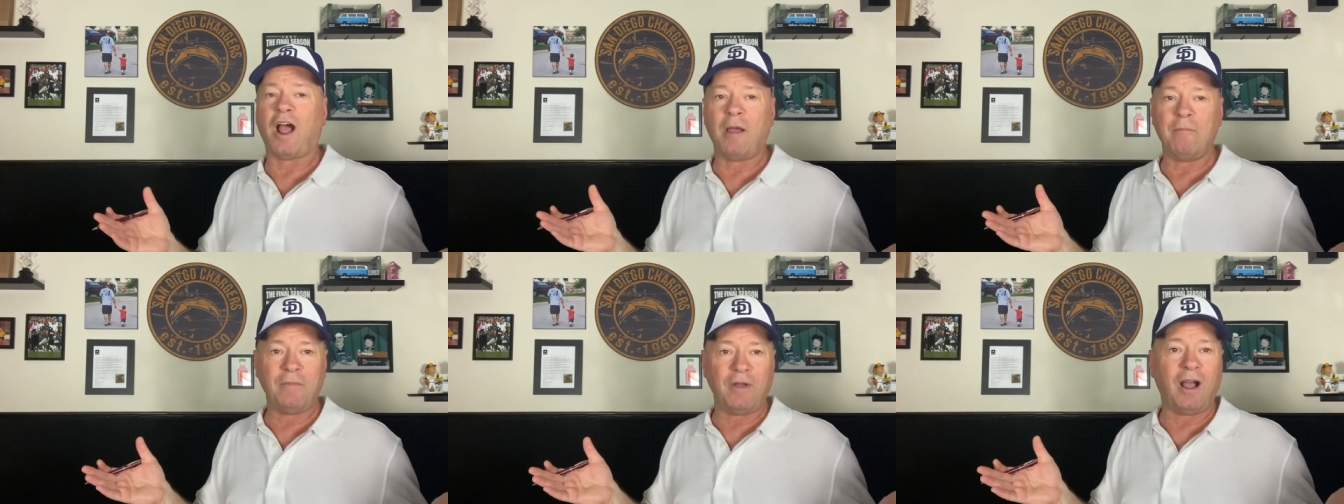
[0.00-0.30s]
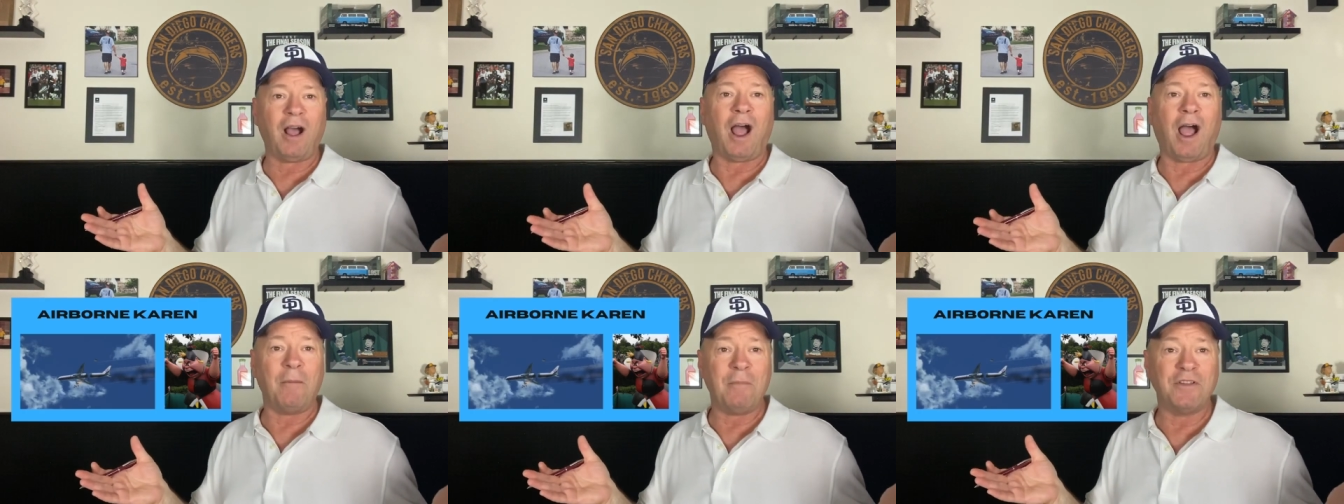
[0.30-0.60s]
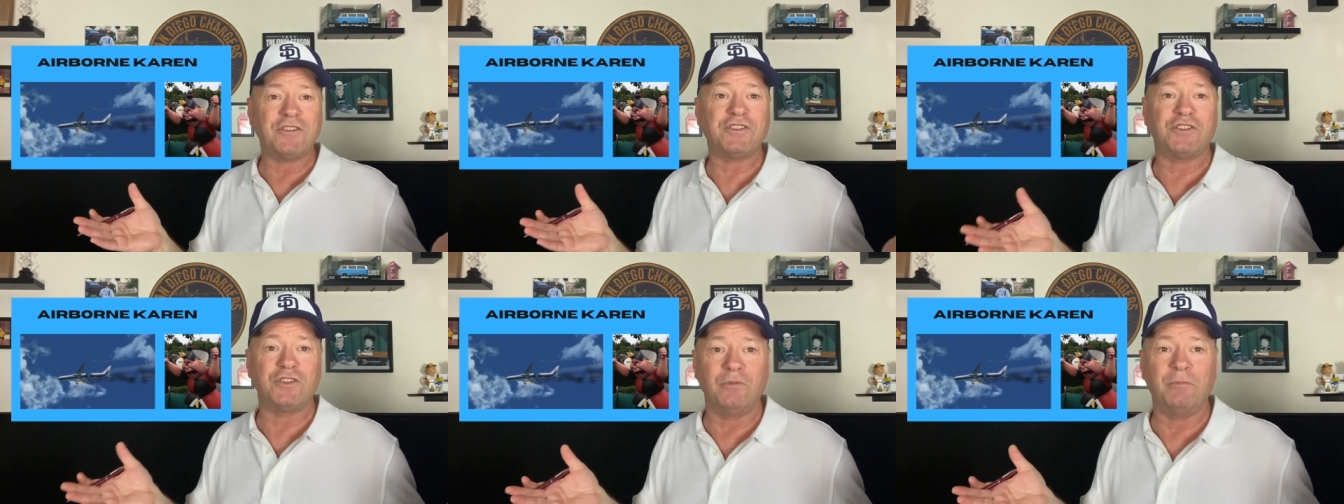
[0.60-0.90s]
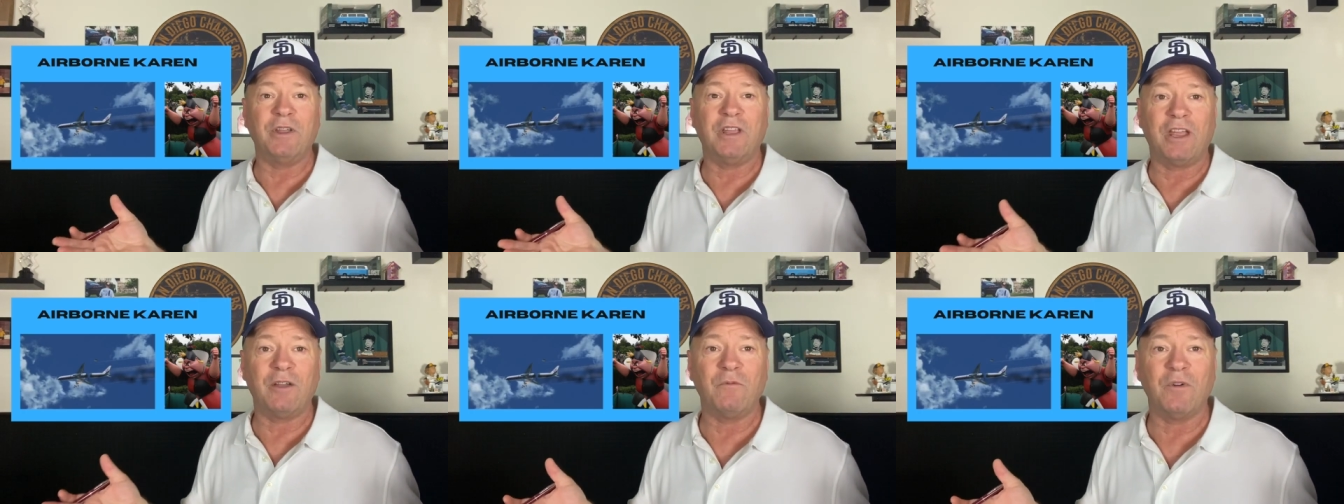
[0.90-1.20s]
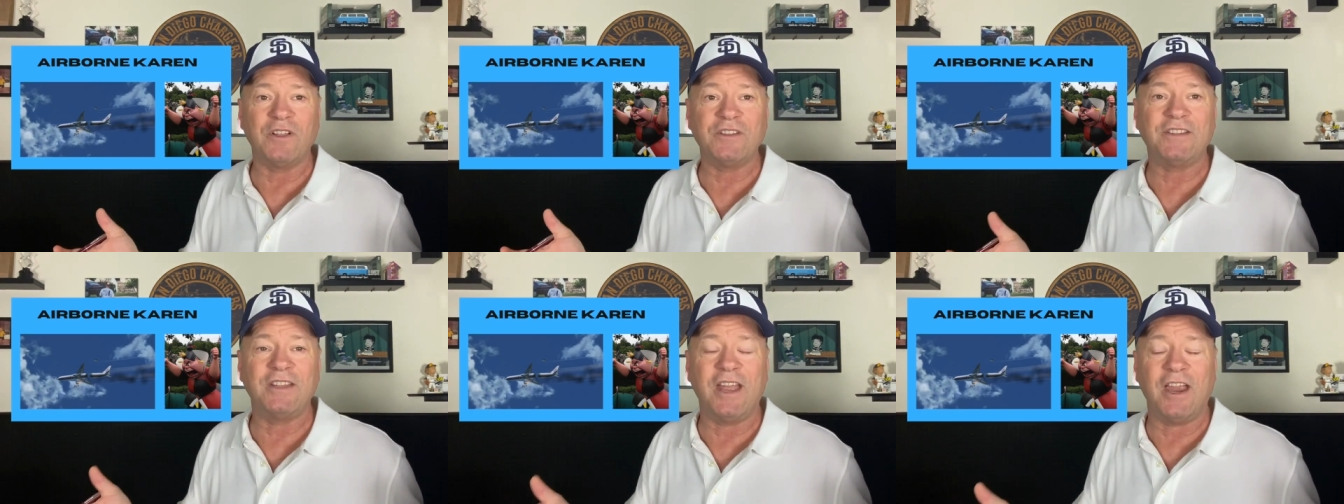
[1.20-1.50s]
I'm assuming it
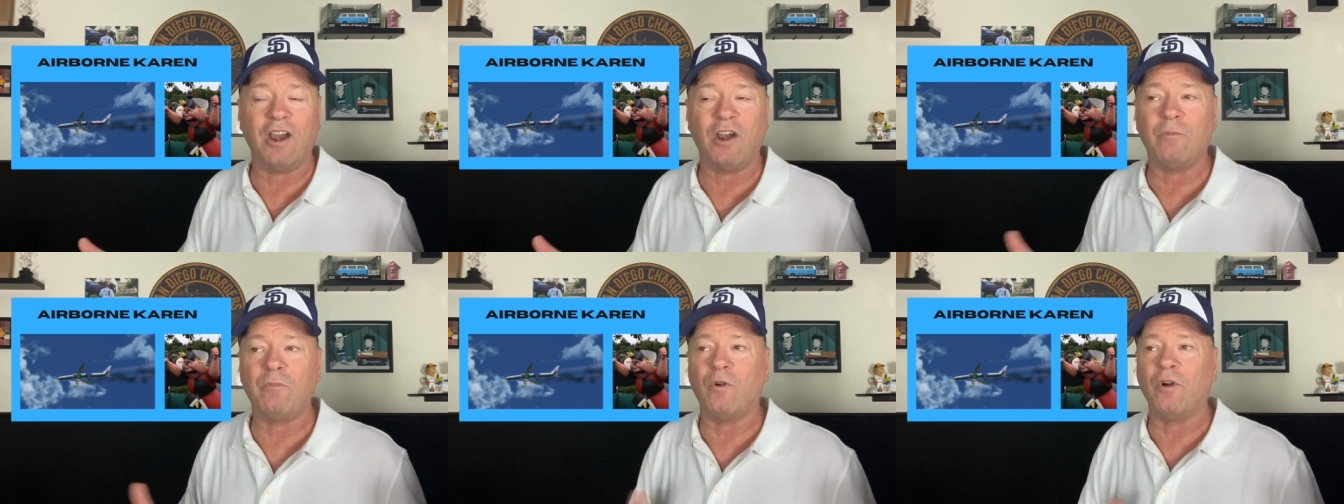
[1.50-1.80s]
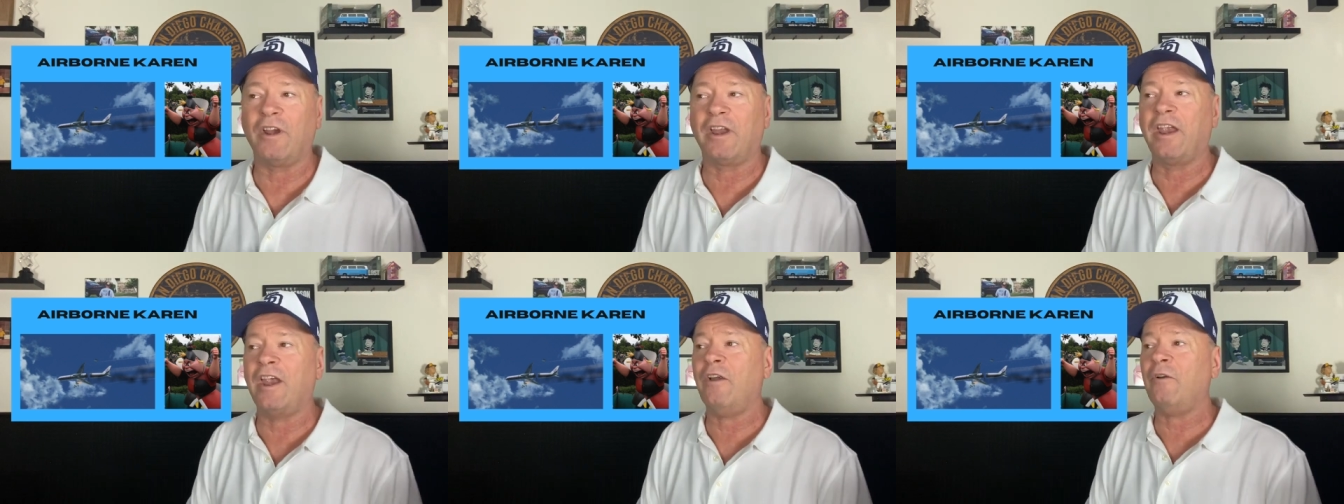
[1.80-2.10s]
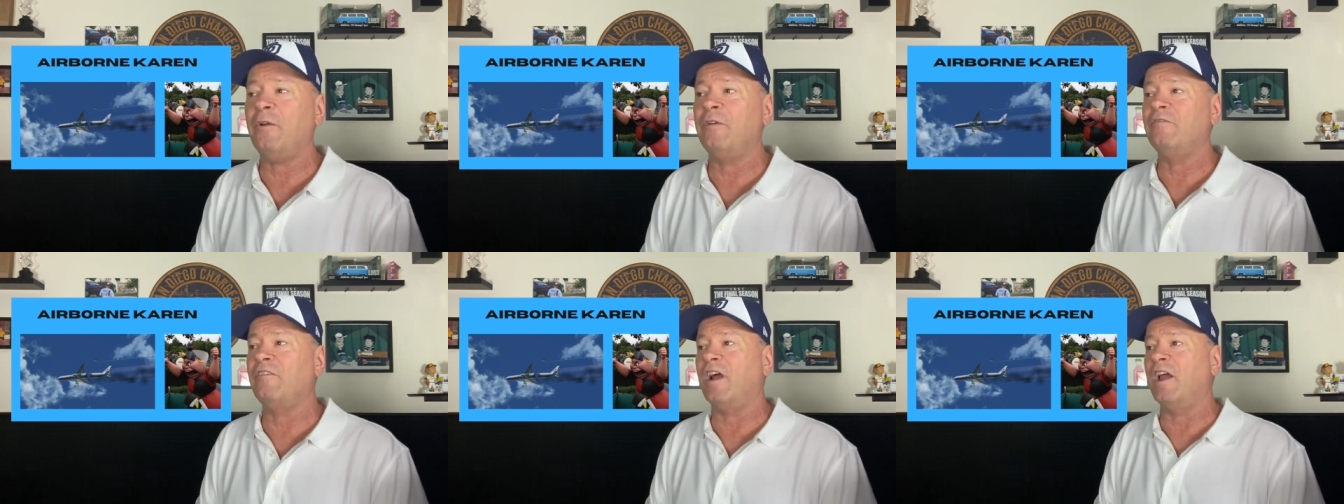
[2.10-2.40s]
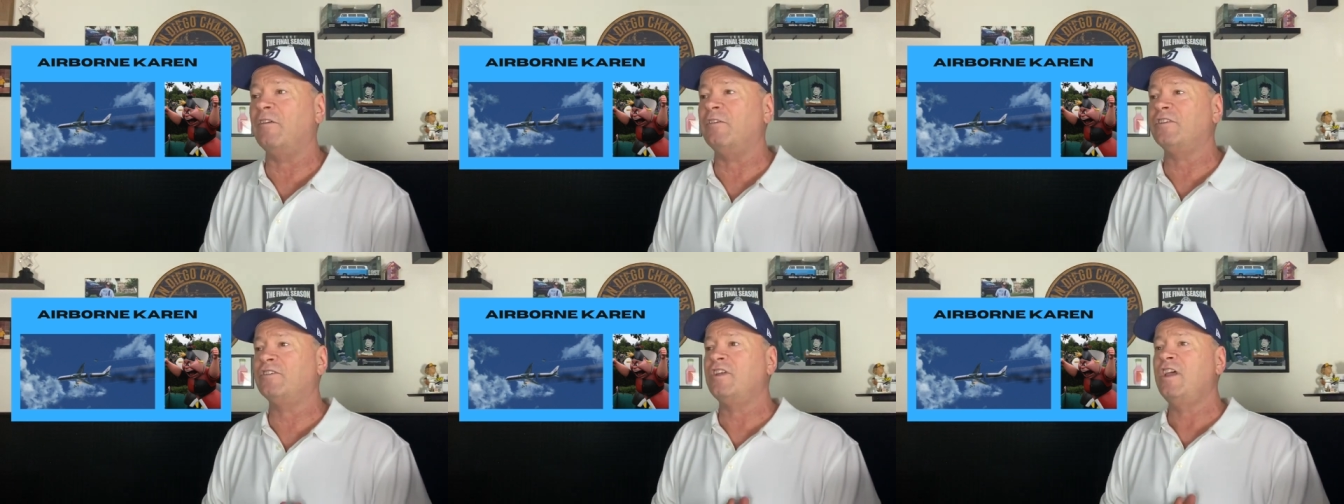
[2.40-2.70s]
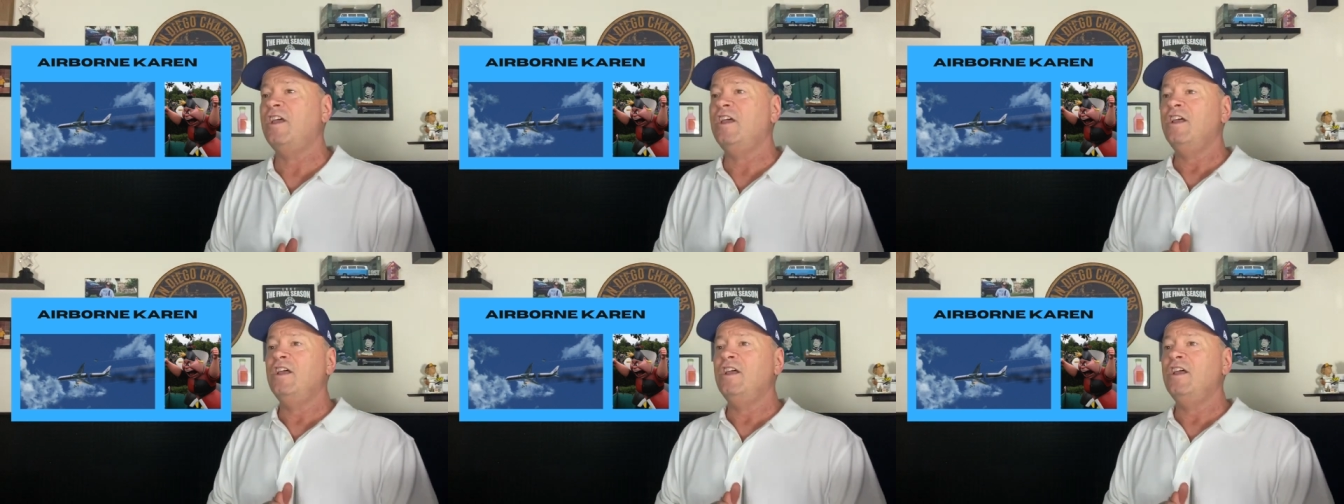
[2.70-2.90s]
was the airborne Karen virus.